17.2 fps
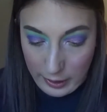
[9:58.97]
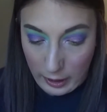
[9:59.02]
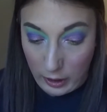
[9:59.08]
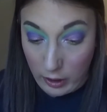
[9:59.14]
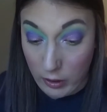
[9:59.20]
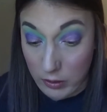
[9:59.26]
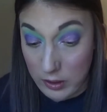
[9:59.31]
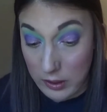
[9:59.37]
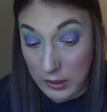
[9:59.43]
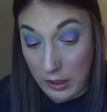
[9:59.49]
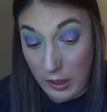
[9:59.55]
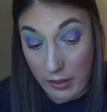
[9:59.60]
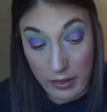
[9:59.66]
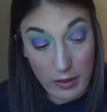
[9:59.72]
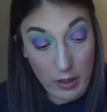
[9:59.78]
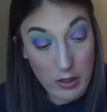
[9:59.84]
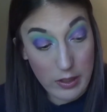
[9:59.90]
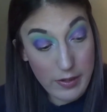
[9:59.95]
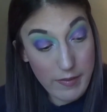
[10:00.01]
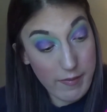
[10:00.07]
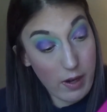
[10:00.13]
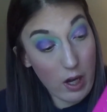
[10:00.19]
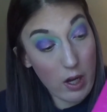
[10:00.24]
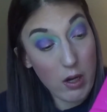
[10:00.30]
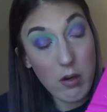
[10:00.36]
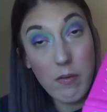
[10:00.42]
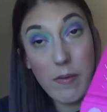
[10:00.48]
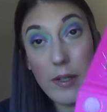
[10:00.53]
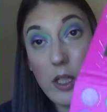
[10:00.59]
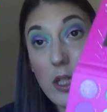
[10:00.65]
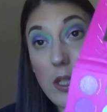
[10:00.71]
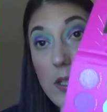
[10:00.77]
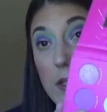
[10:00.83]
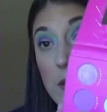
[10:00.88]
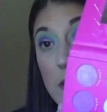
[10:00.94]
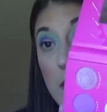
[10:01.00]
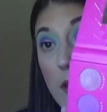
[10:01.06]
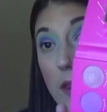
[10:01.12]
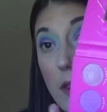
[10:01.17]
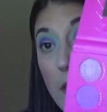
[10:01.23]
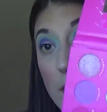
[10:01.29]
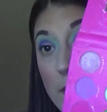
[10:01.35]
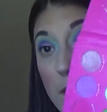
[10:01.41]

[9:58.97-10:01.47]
go to the third row, which is this